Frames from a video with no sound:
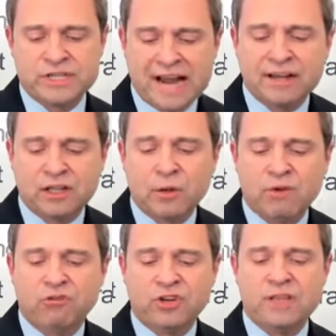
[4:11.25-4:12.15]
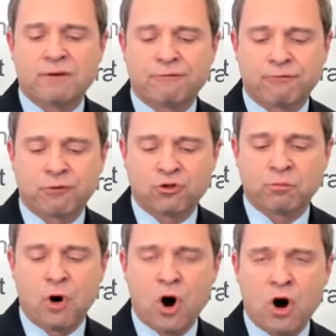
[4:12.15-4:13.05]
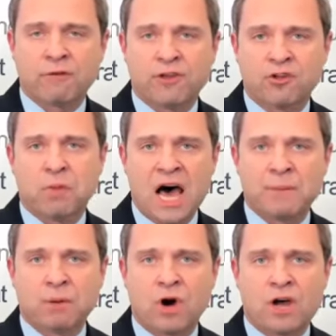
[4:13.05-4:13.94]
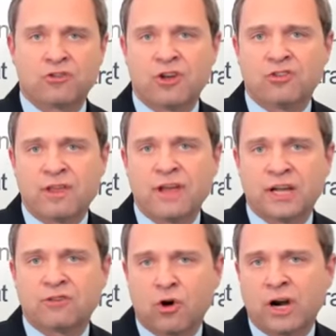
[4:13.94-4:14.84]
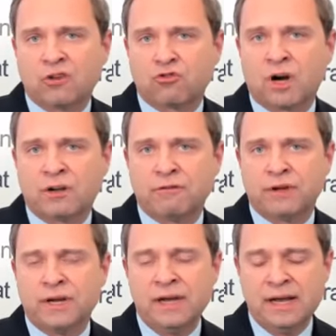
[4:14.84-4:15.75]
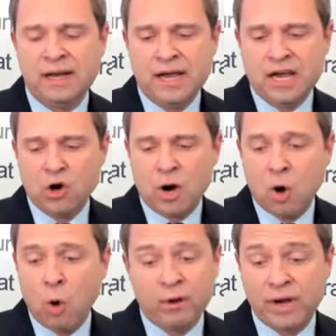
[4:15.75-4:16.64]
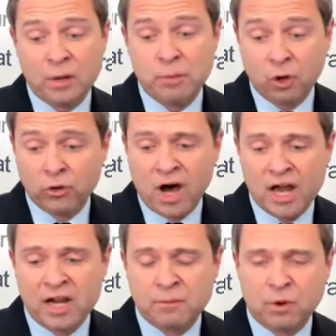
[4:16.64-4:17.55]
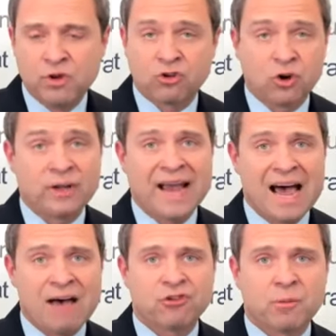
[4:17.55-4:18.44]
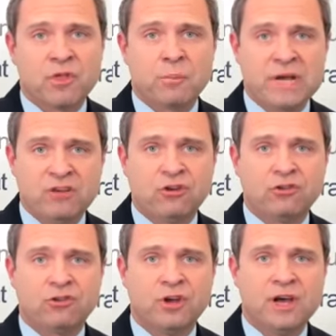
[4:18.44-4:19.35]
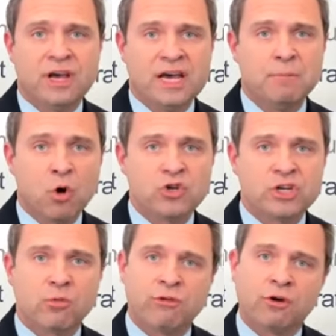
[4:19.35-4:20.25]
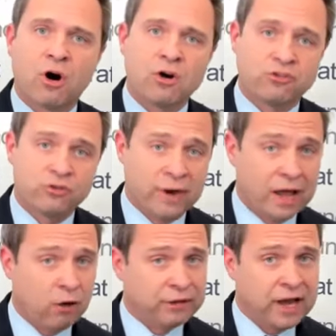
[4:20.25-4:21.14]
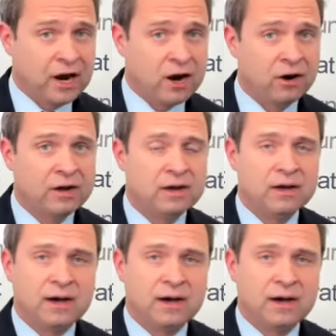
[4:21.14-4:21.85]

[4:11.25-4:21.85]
technically we've seen the first part of this bottoming process. I think it's very constructive and, I'm hoping we can build on it. But we certainly have some of the pieces in motion with regards to healthcare,